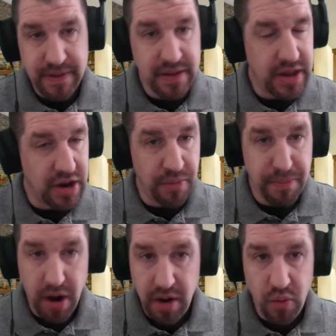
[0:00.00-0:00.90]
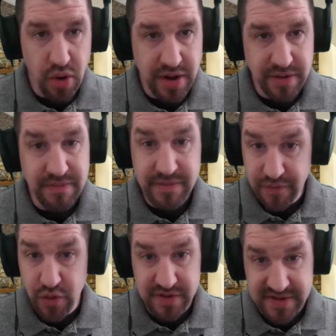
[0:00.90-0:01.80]
you know, part one, of
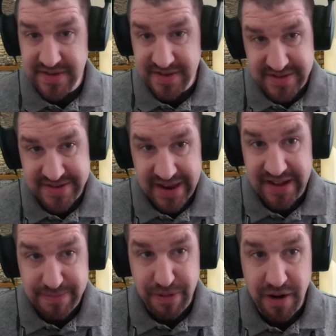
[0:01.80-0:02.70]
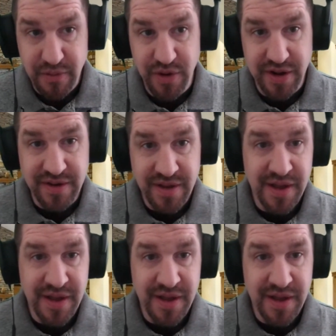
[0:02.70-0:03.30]
course, as it states, part one,